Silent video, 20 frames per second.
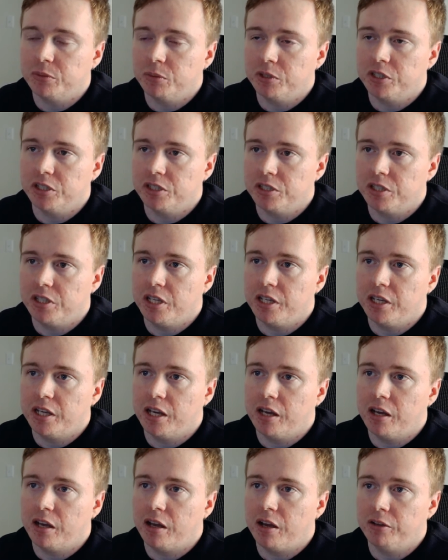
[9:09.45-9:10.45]
which is the
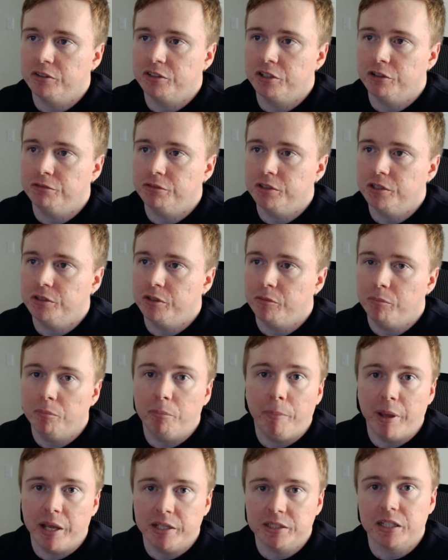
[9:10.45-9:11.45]
alto flute
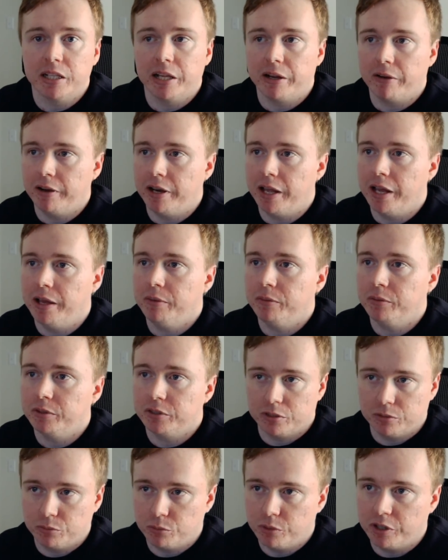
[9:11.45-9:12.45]
and bass clarinet, which
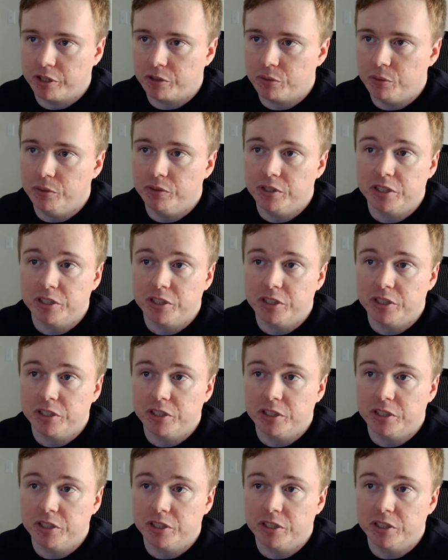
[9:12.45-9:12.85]
is really cool.